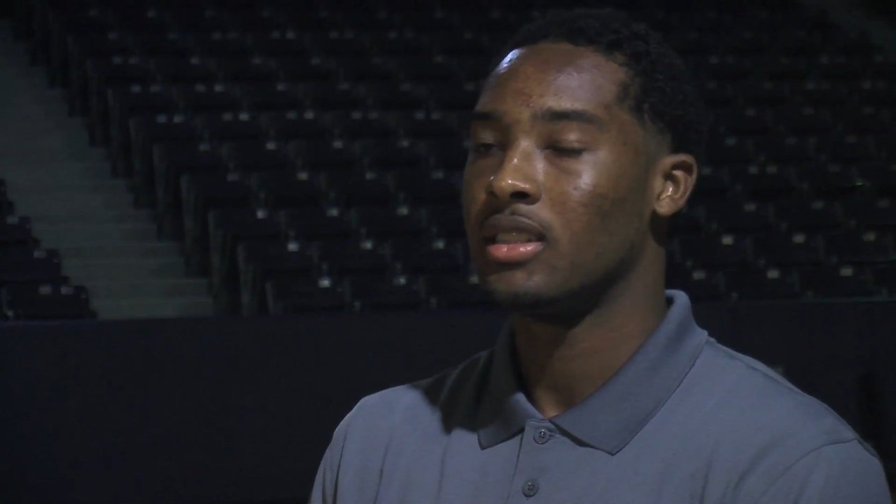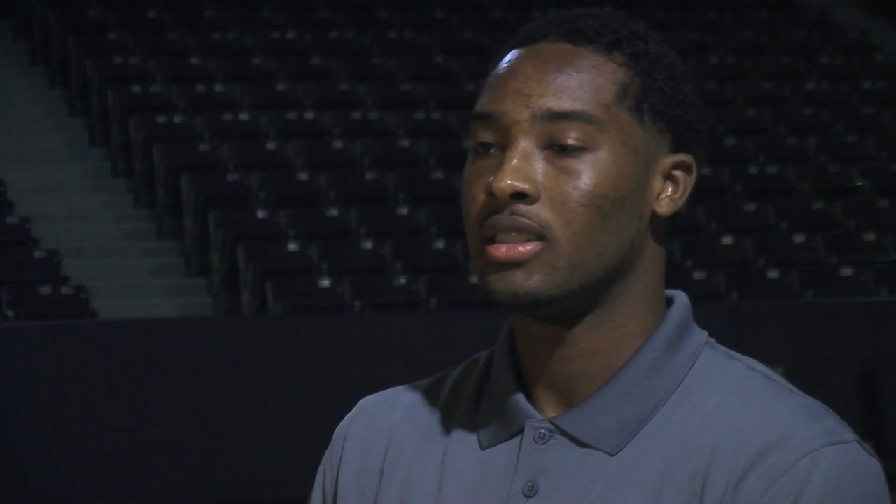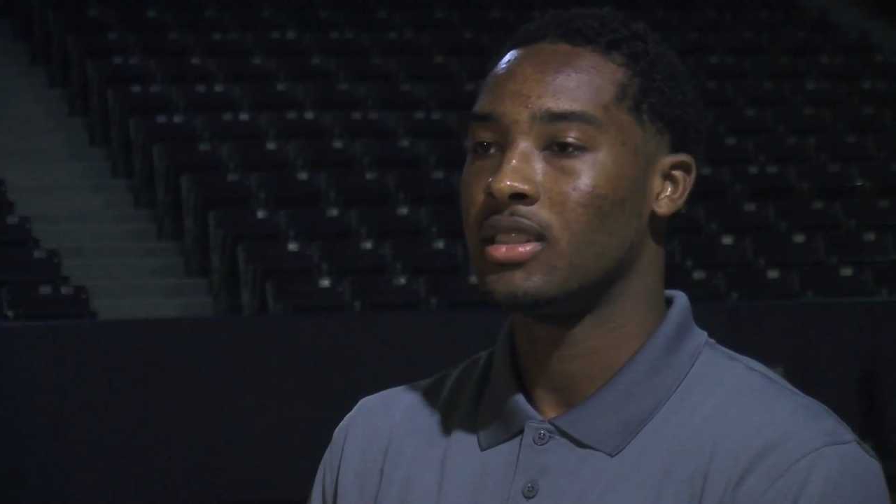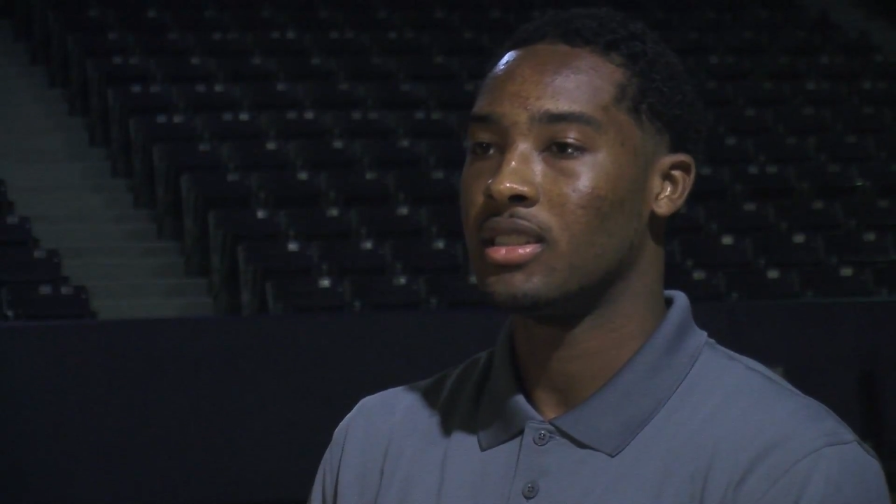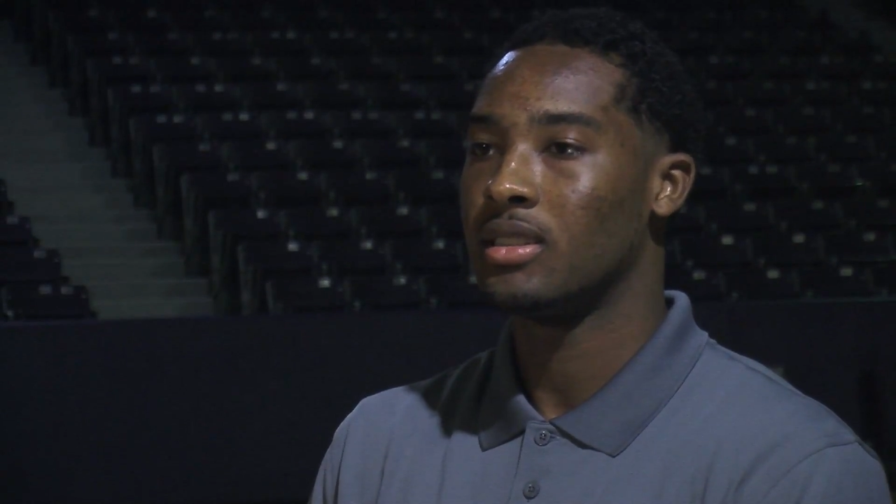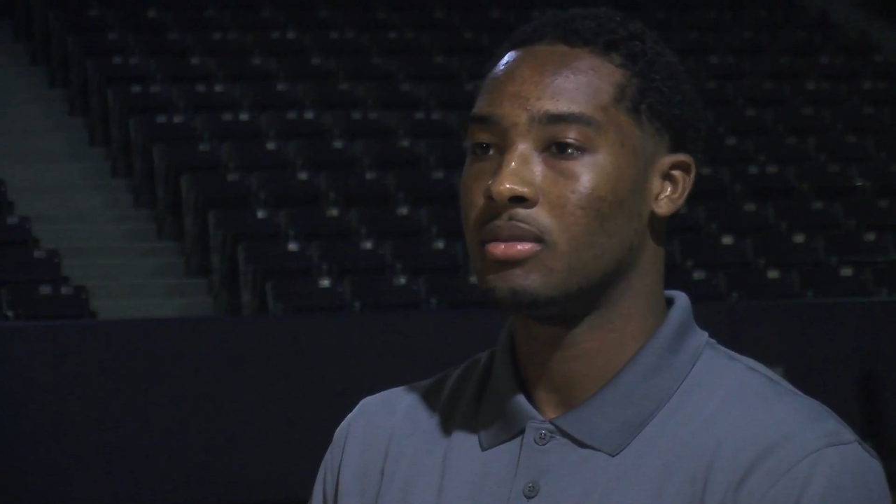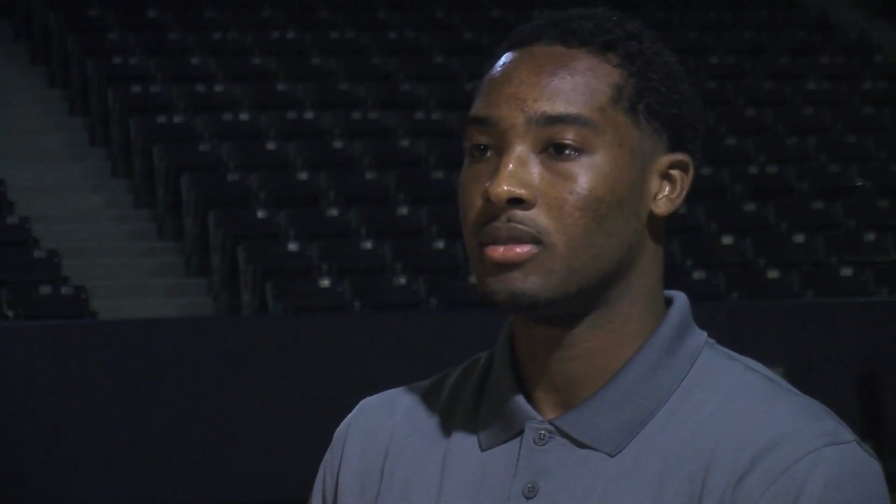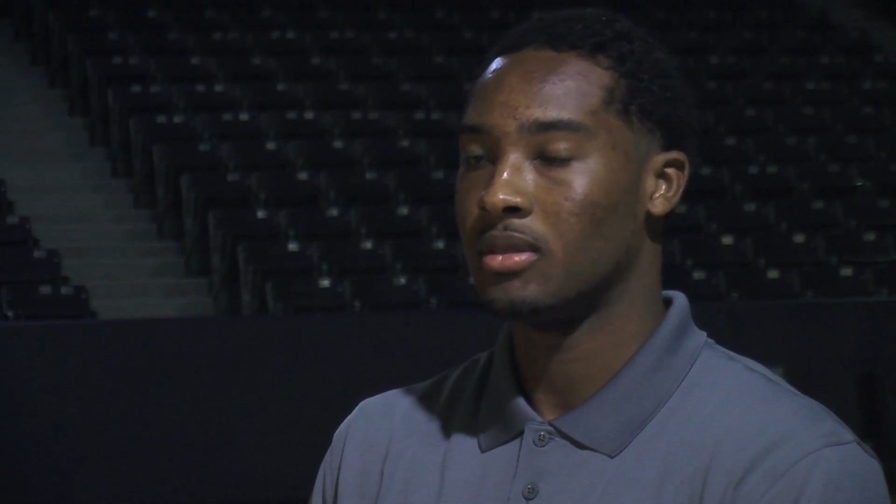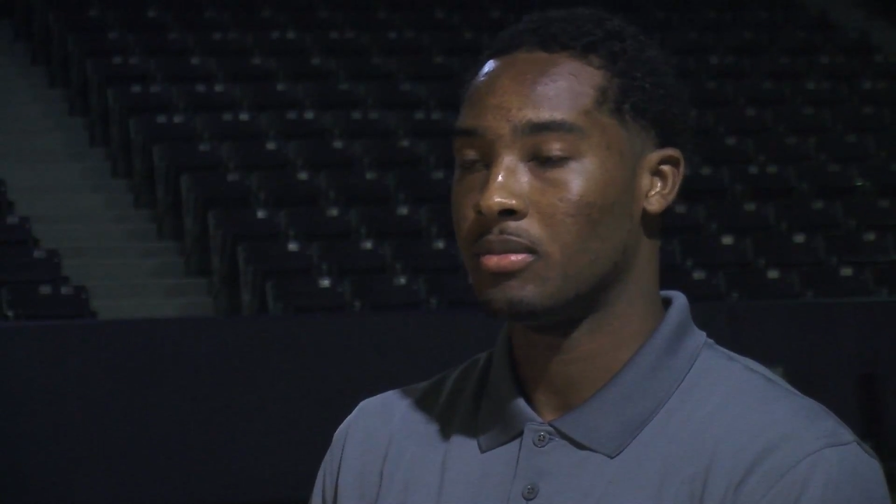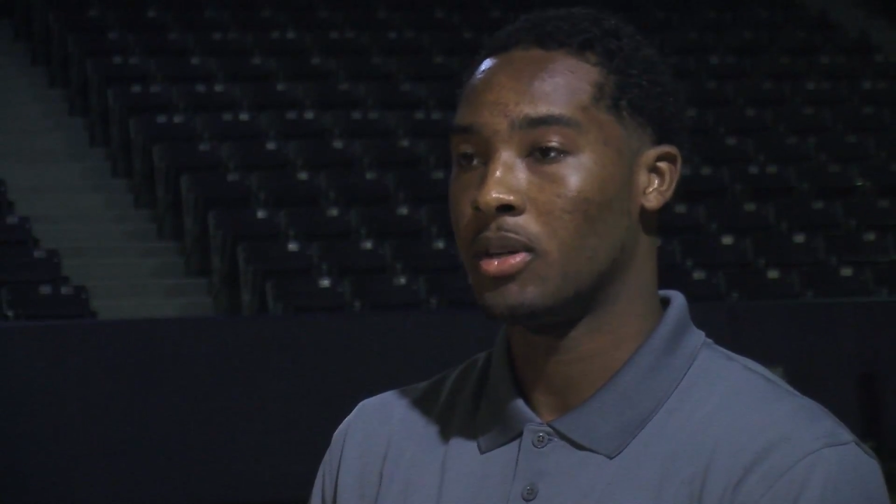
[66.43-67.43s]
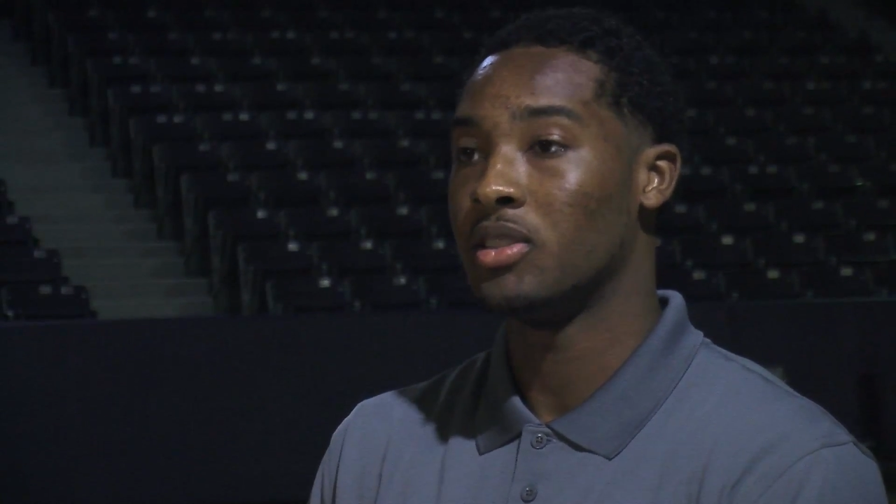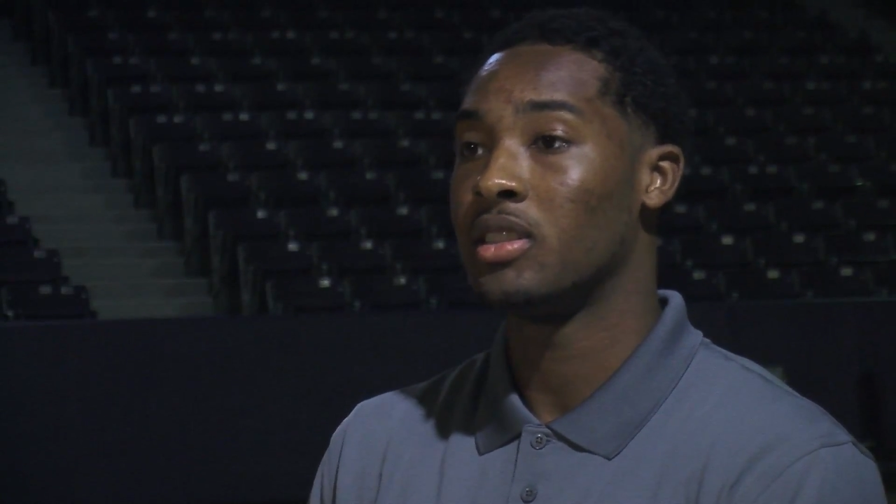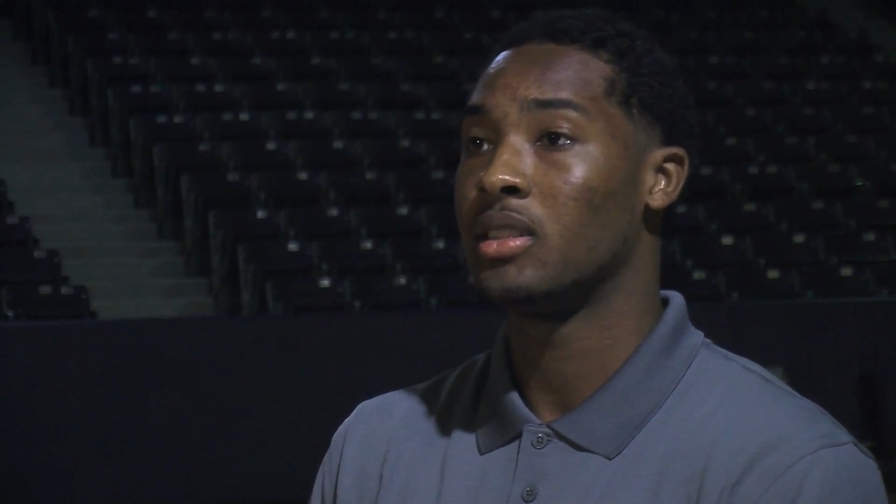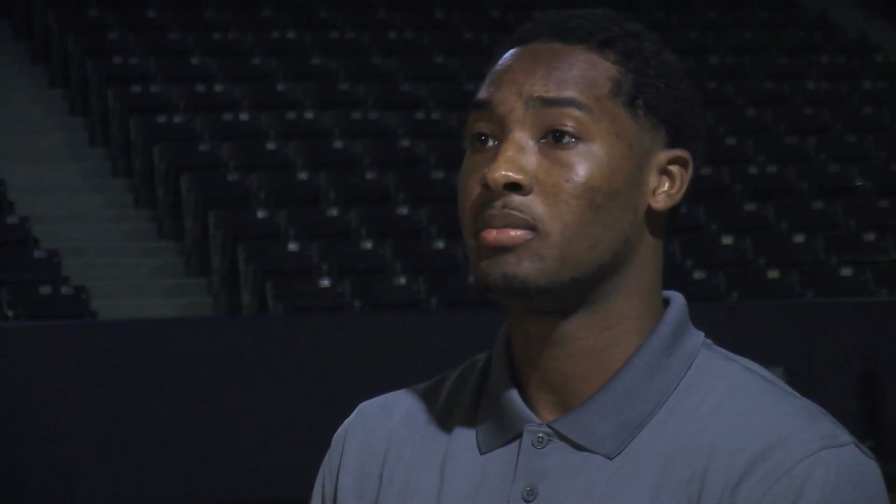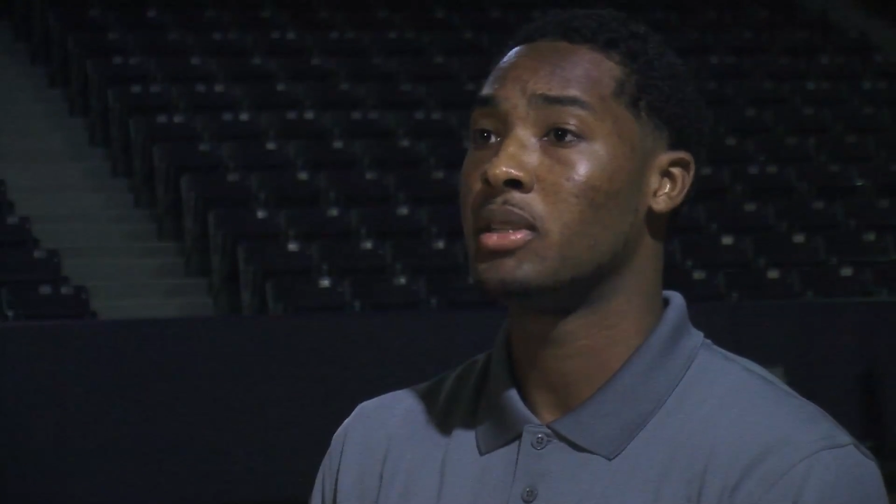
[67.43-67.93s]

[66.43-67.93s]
and just mostly